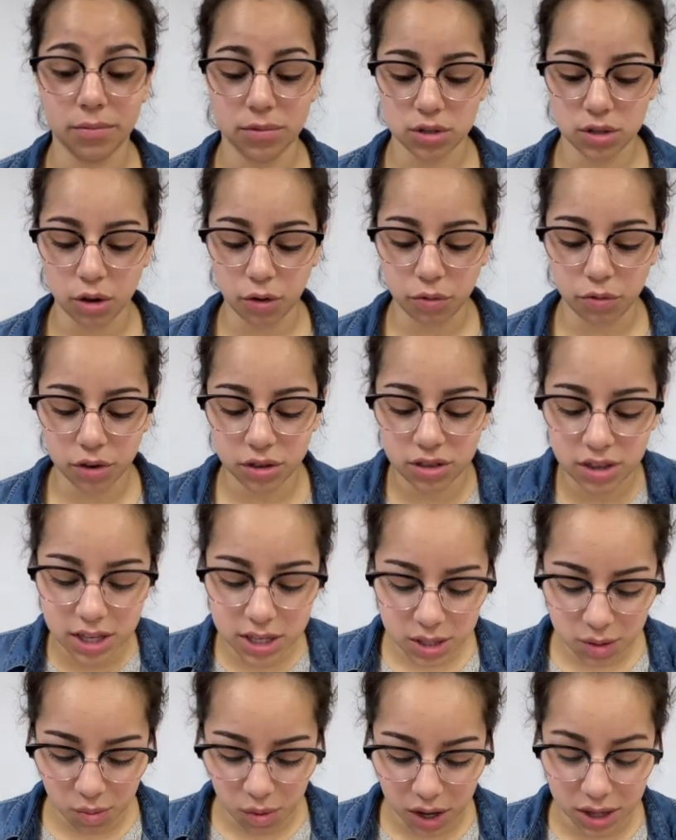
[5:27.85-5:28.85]
So for
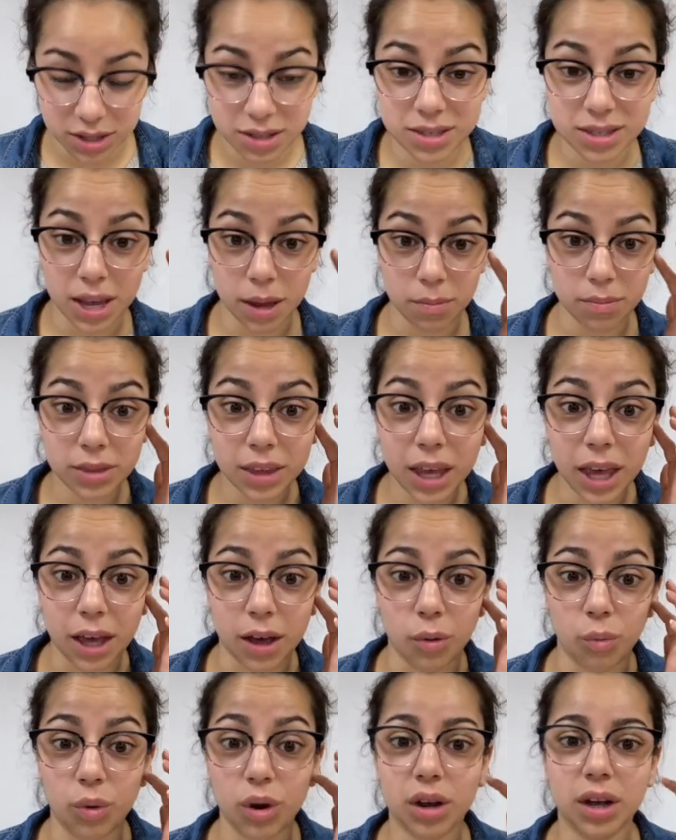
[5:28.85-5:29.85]
this one, same
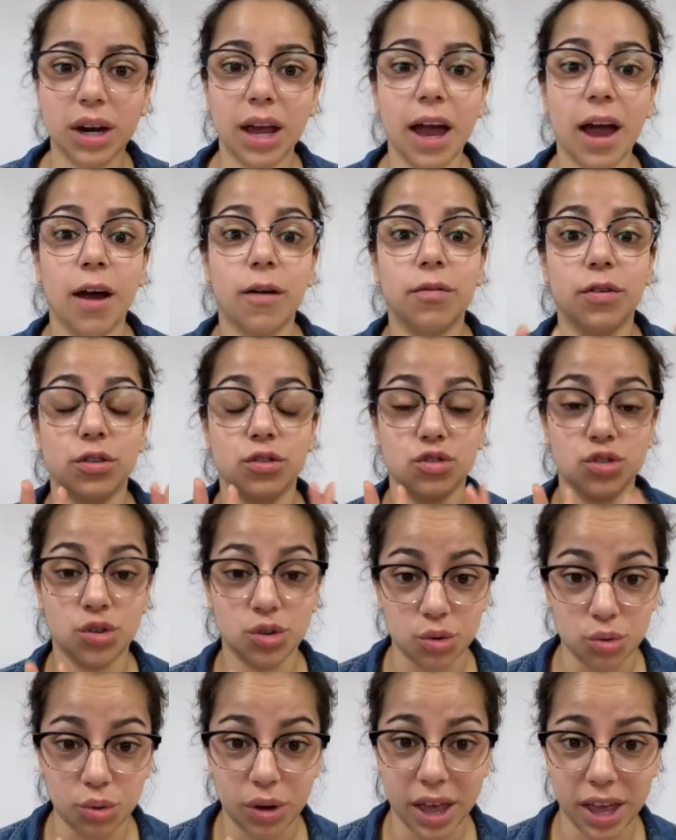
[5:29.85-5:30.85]
thing. We're gonna have
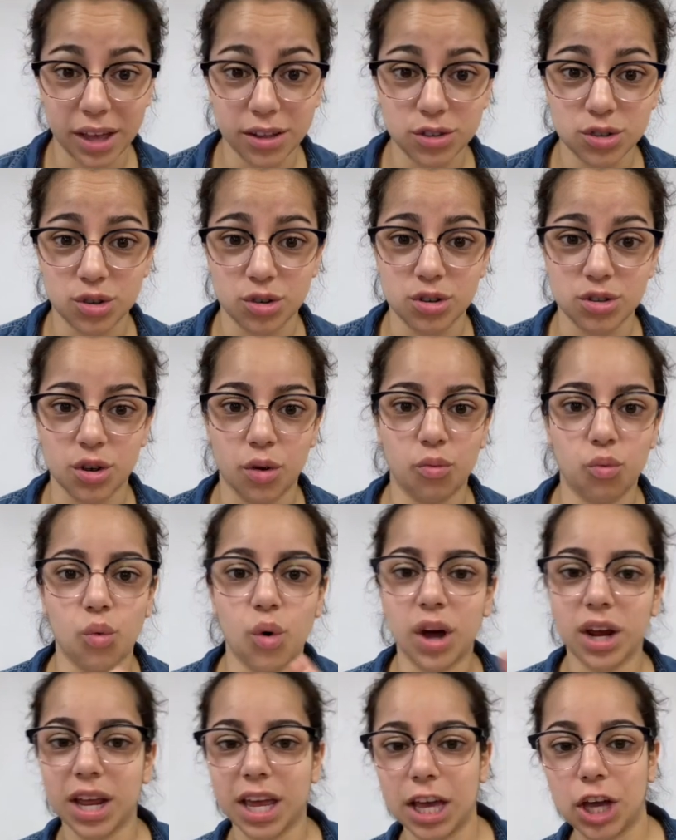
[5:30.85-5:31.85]
2 answers of
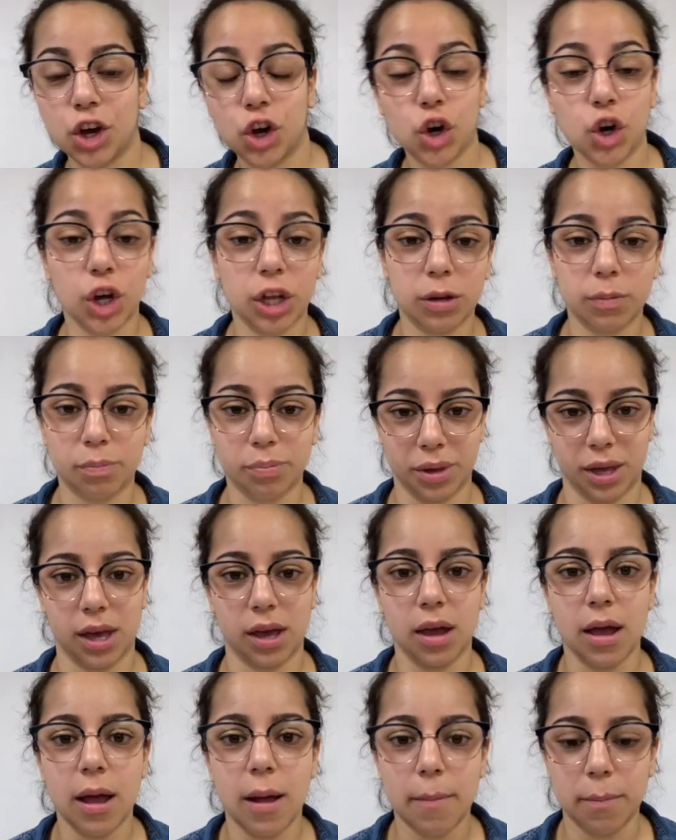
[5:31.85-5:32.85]
what it could be,
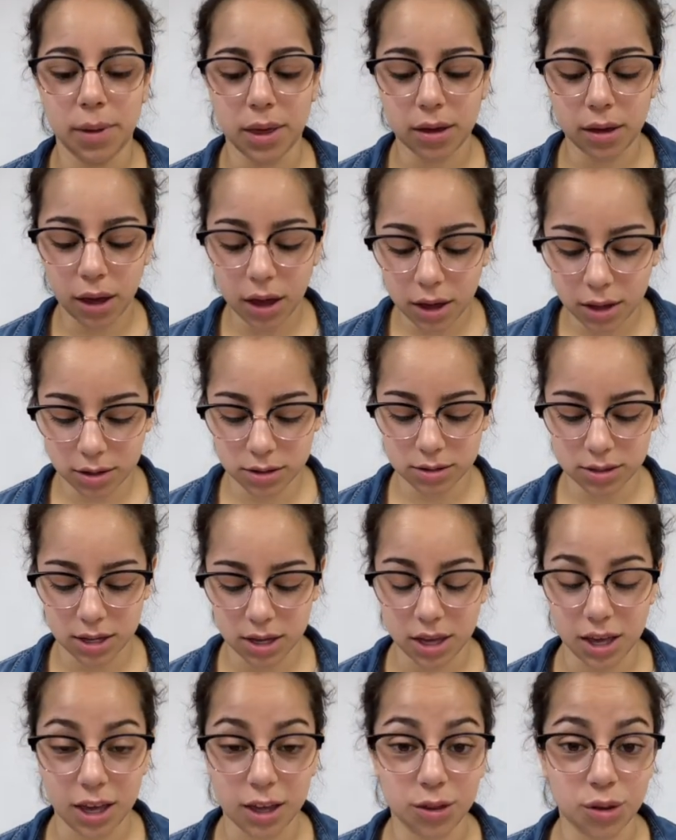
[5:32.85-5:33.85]
because
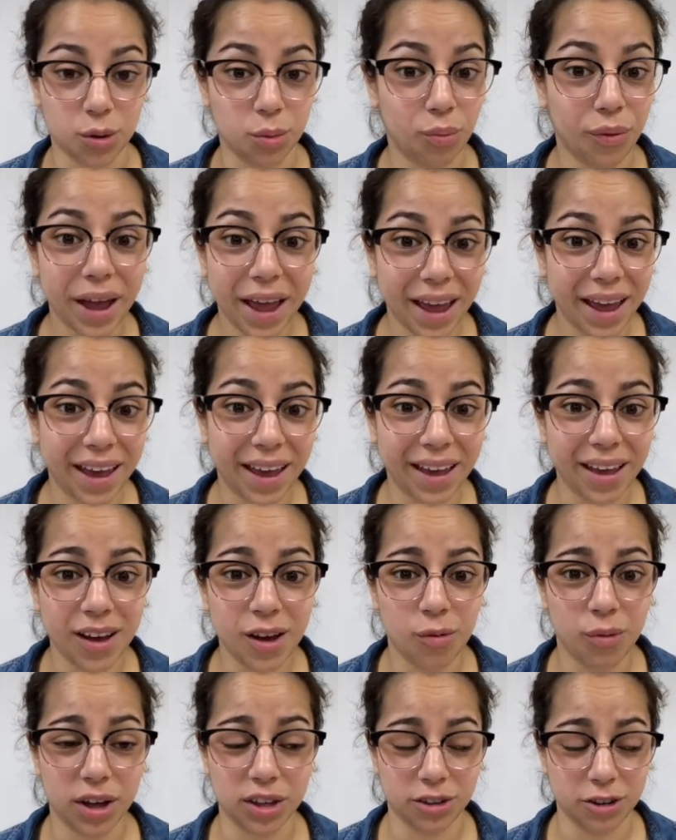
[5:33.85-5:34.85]
either way,
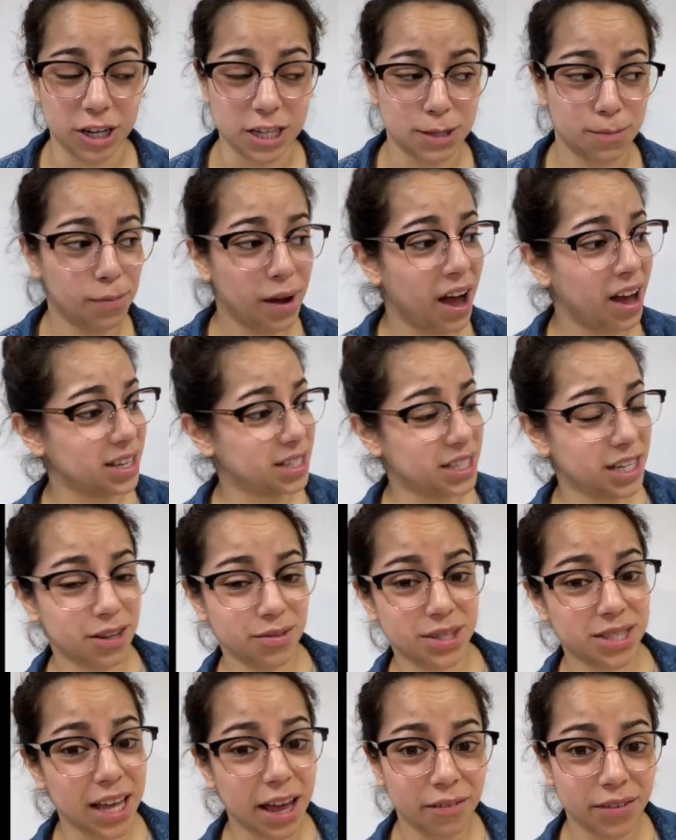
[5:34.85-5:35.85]
whether it's positive
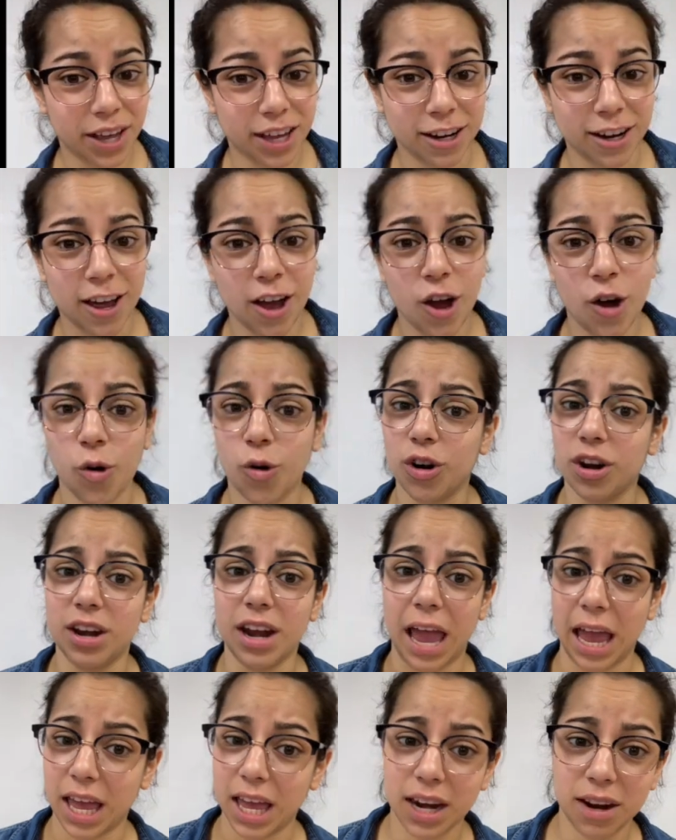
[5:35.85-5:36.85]
7 or
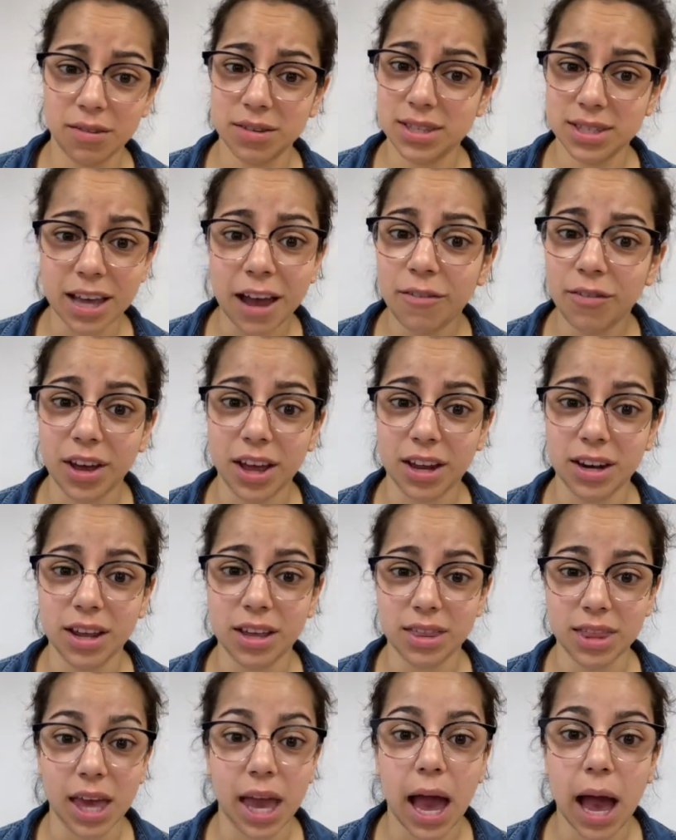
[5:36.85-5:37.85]
negative 7,
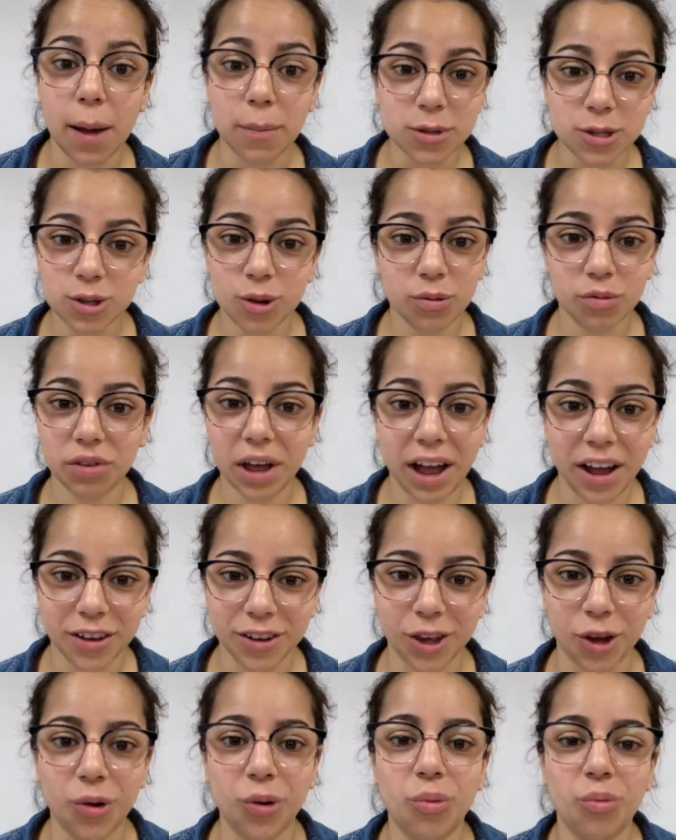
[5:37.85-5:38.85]
the absolute
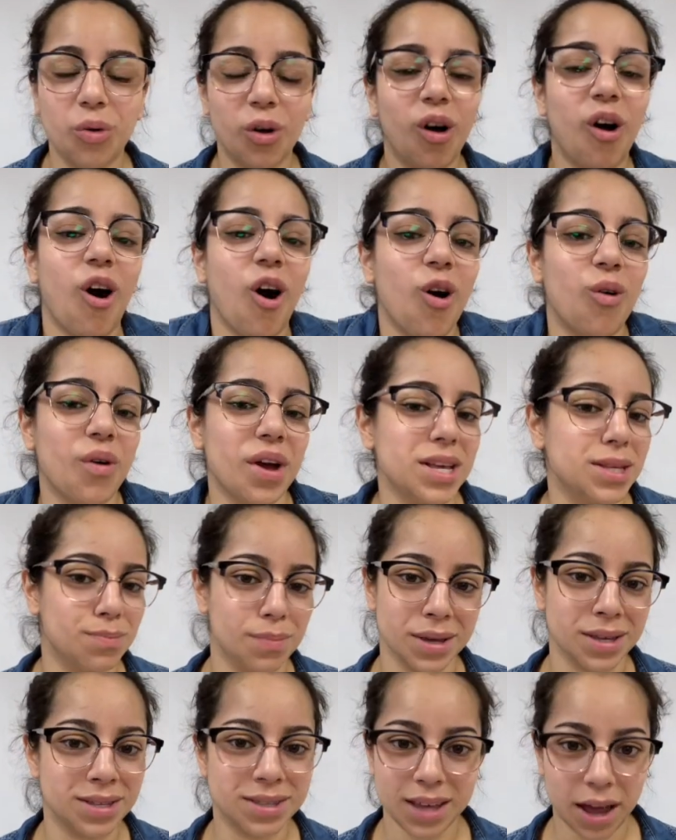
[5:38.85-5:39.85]
value will always
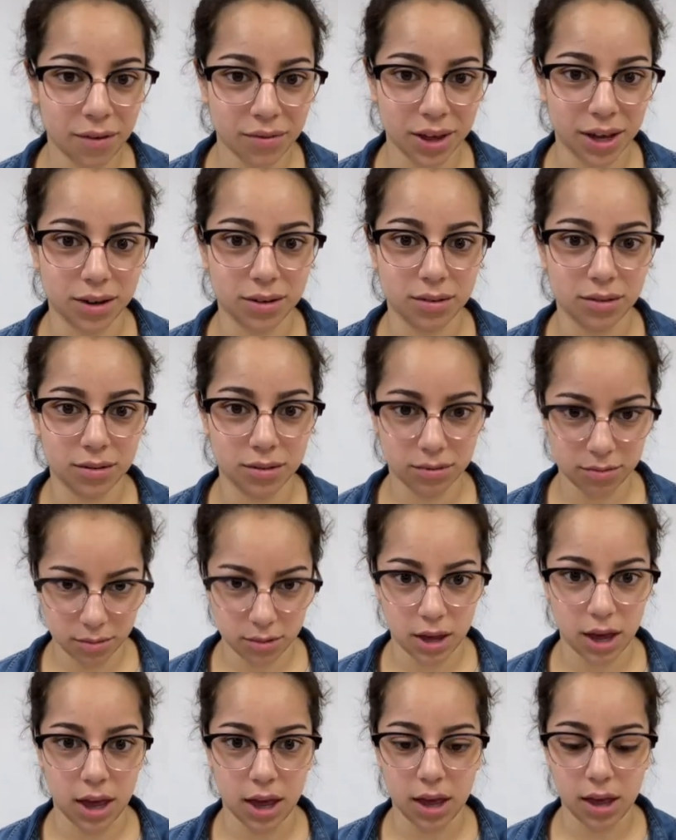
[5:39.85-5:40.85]
be 7,
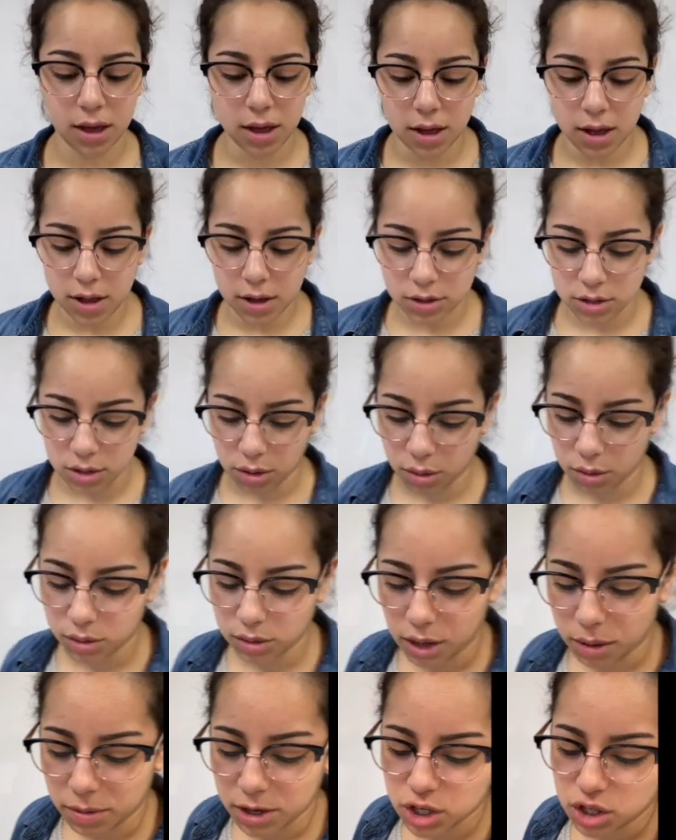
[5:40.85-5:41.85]
okay? So
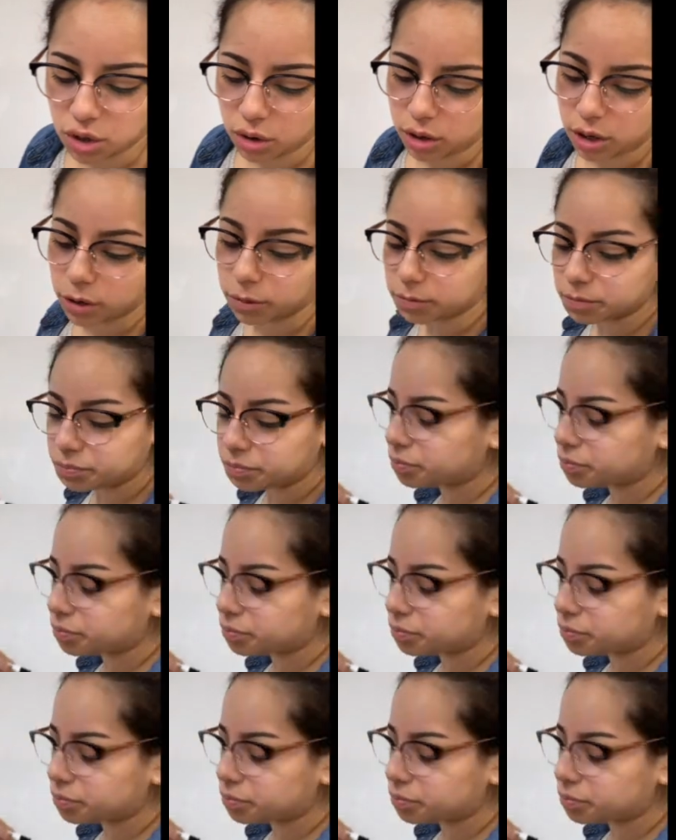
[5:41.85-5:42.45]
let me show you.